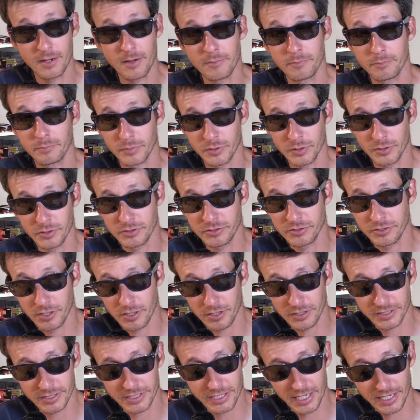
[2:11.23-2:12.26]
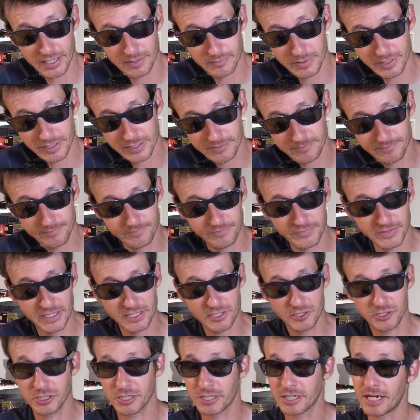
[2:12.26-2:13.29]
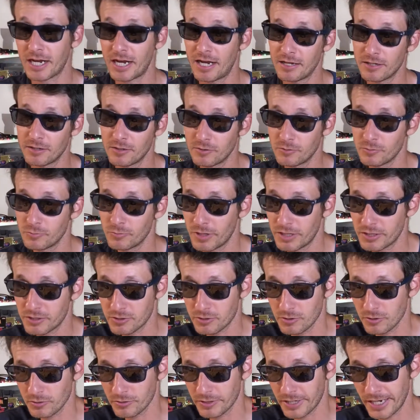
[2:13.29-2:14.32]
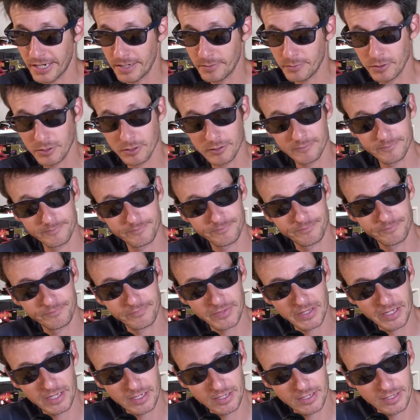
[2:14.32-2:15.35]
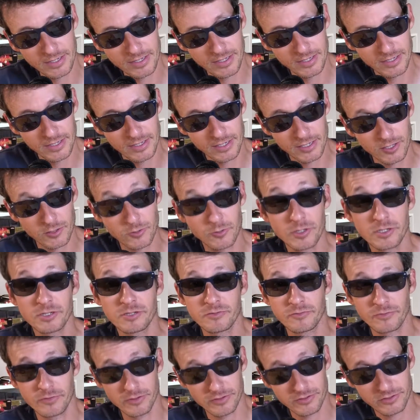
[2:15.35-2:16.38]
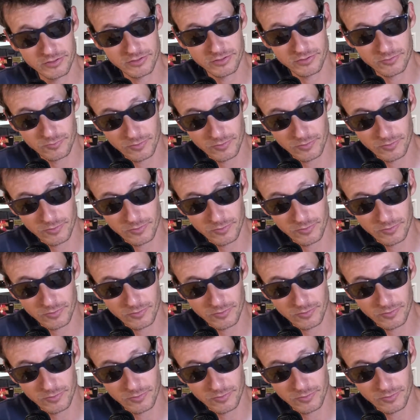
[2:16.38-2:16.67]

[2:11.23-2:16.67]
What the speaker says: Bird Dog Gaming, Chicago Retro Gamer, Chris vs.